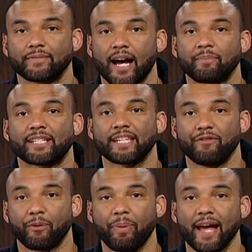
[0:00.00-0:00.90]
Tom
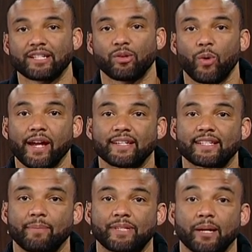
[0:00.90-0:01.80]
Seaver passed away
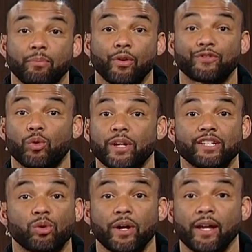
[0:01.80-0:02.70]
in September of
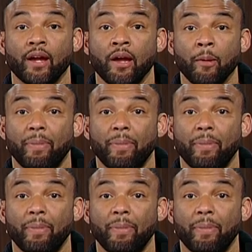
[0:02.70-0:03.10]
2020,